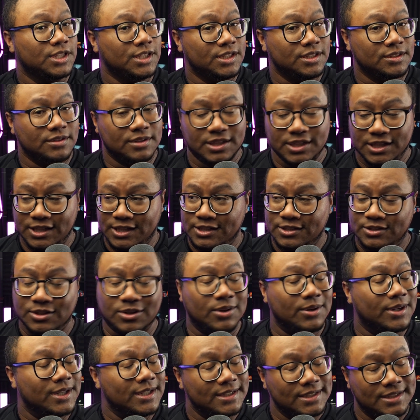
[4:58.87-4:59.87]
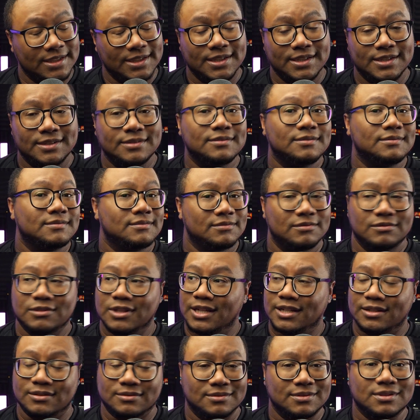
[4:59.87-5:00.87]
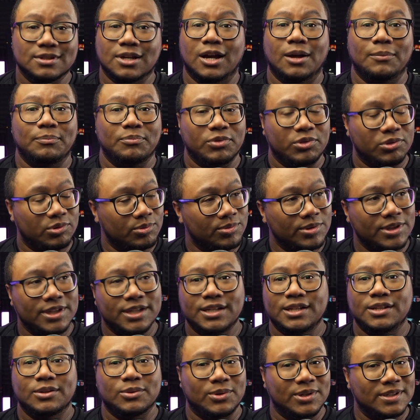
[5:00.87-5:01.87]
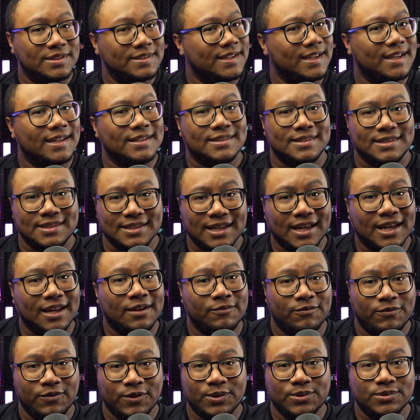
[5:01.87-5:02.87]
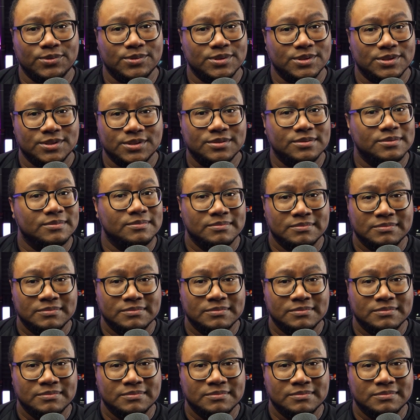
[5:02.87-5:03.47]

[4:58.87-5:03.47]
these are indeed like top 3 noise canceling headphones